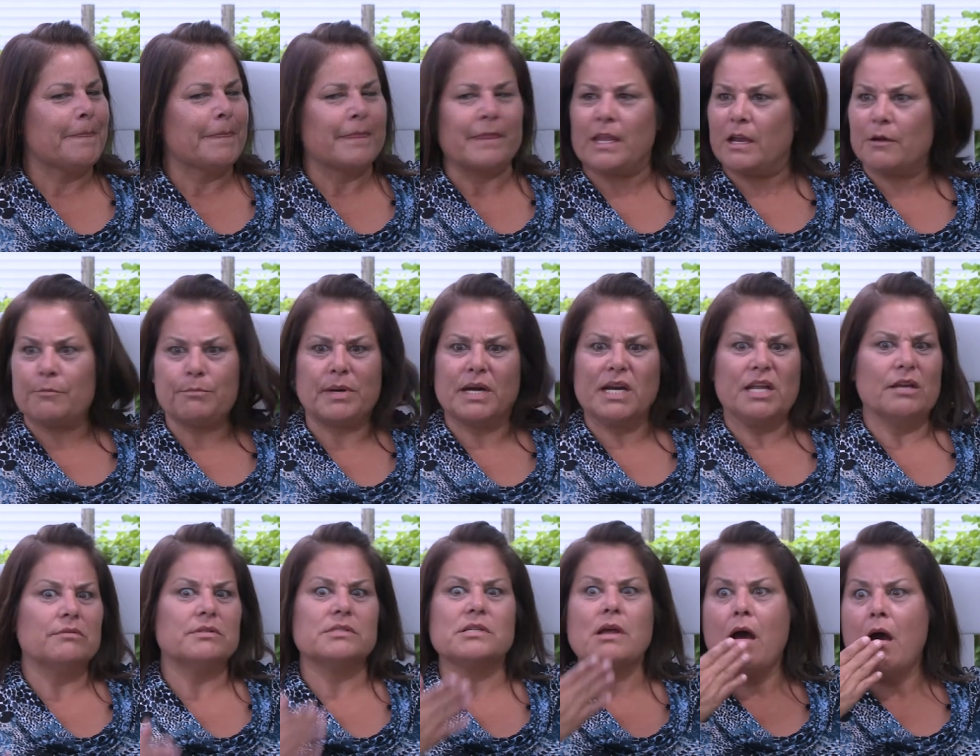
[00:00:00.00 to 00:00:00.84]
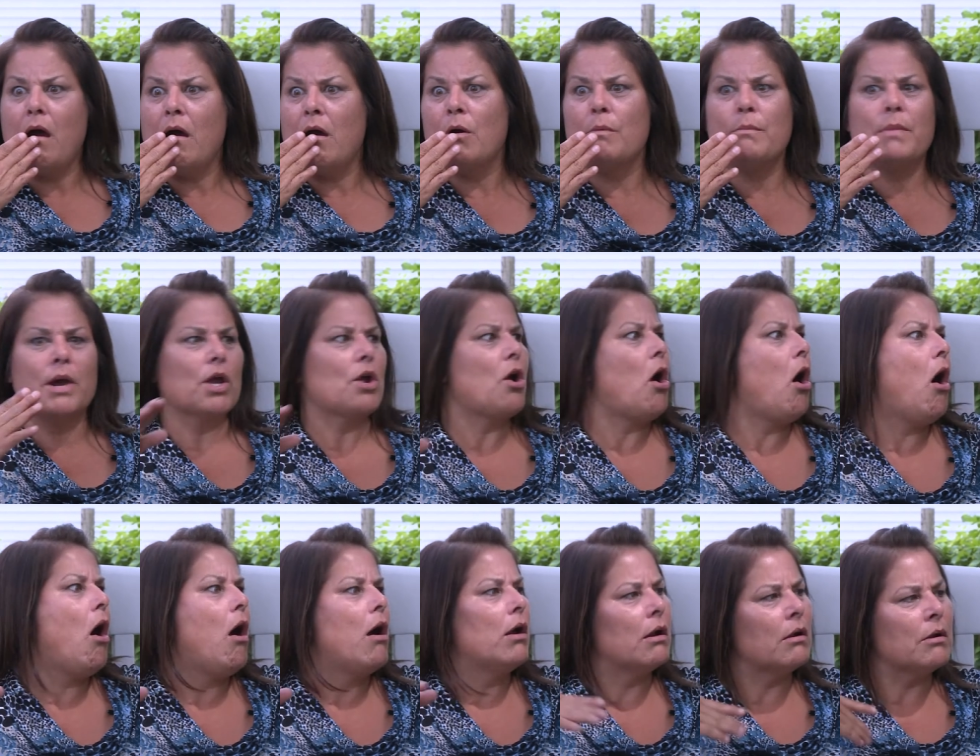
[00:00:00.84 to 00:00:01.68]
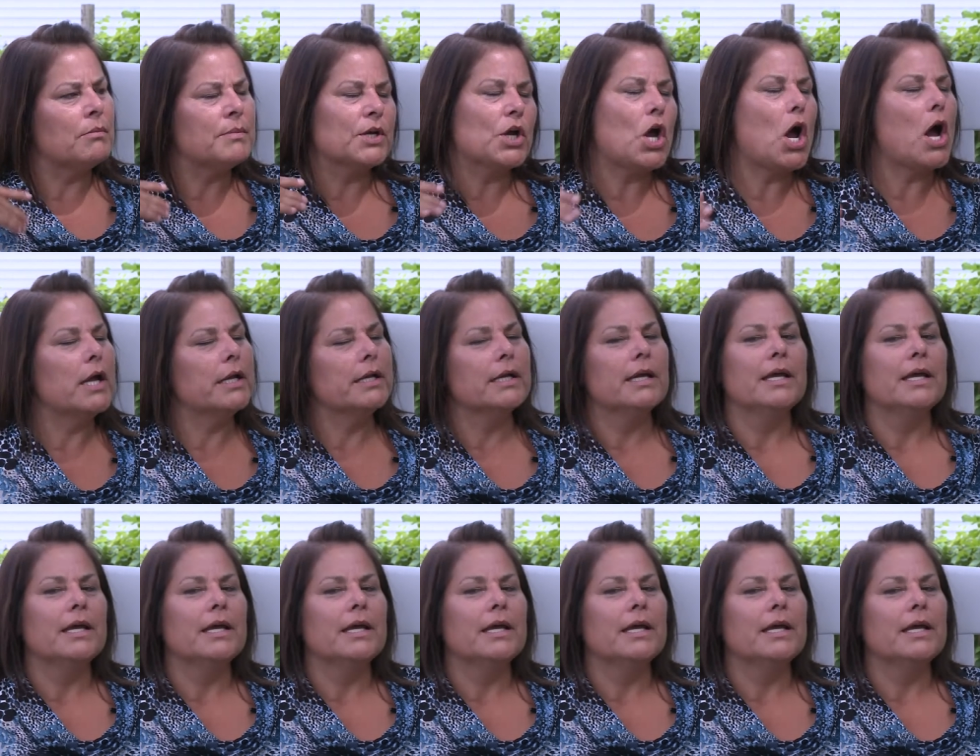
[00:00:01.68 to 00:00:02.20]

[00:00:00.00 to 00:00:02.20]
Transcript: And everybody was, oh my God, oh my God.